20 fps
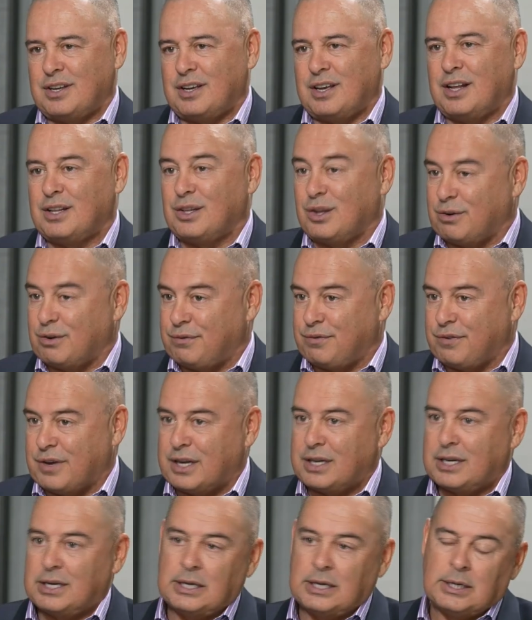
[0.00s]
a lot of
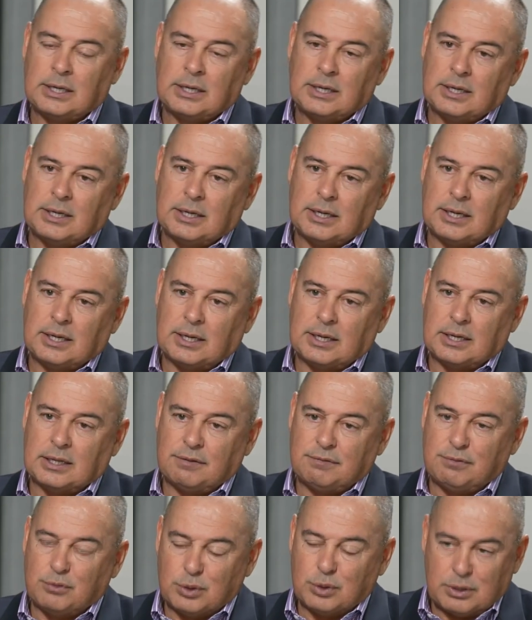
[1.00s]
fun.
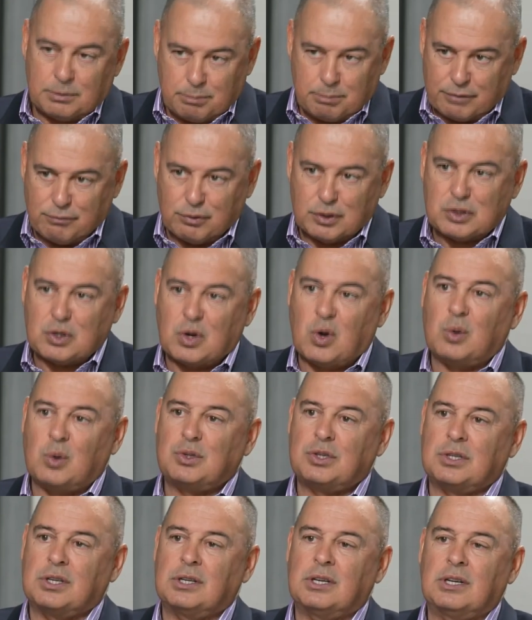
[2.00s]
The food and beverage
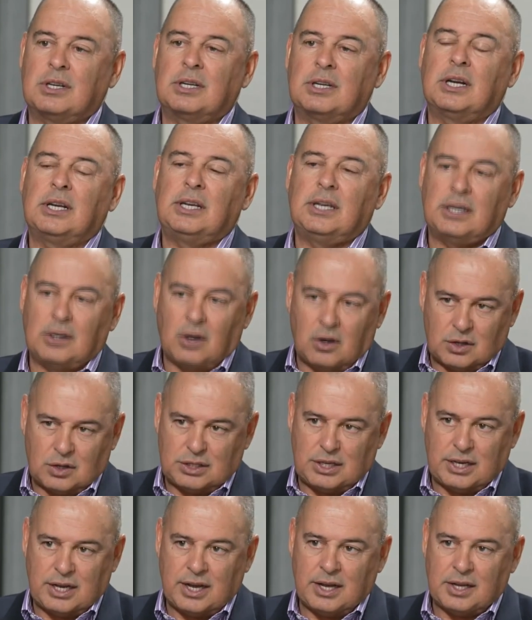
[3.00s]
culture on
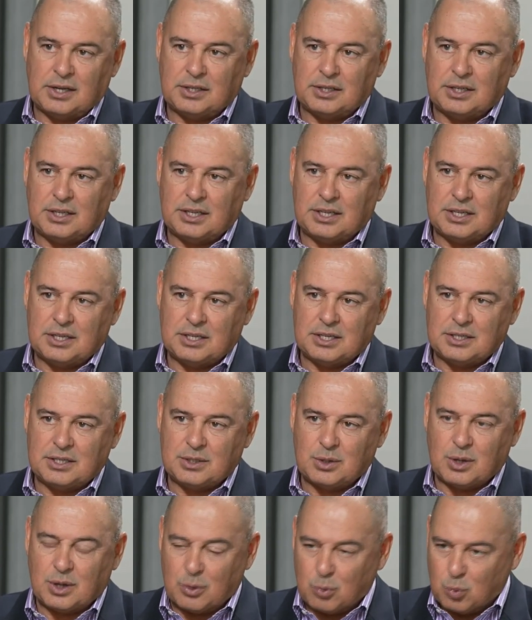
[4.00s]
the island
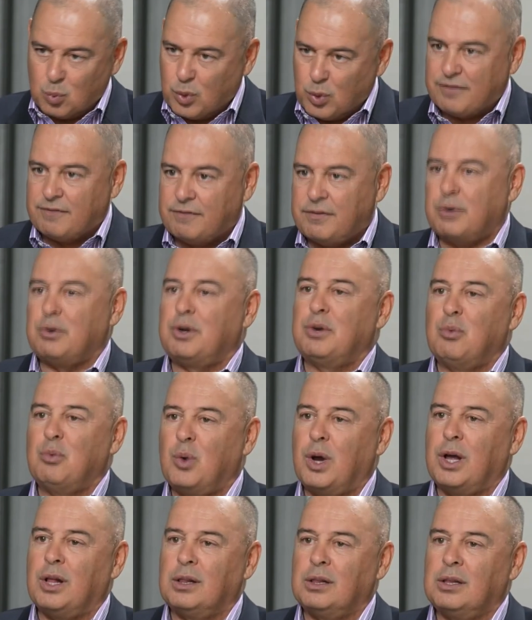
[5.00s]
is very
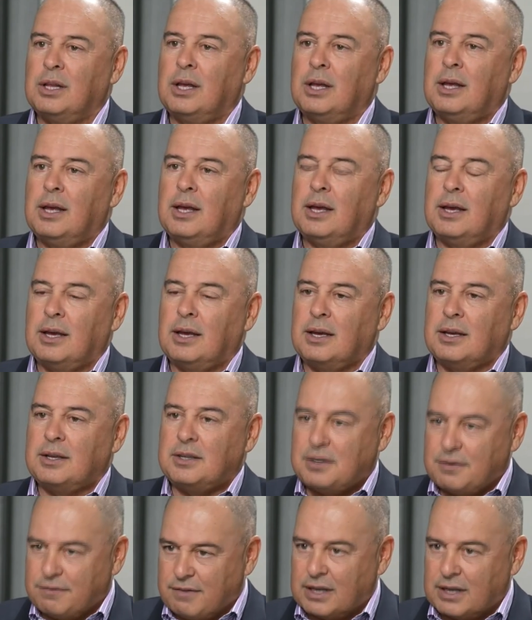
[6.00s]
well
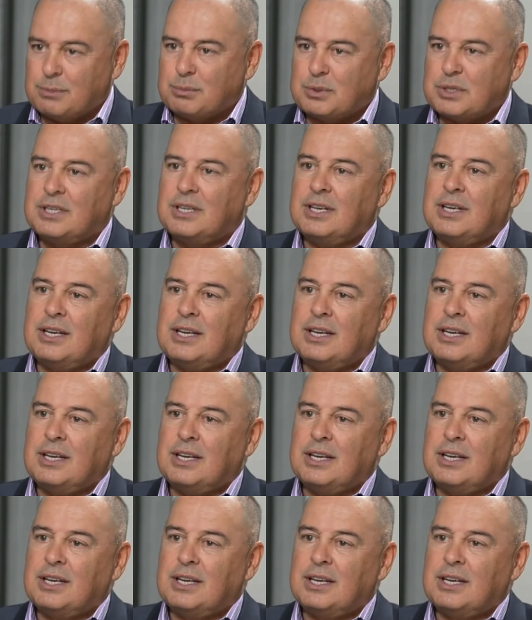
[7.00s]
developed.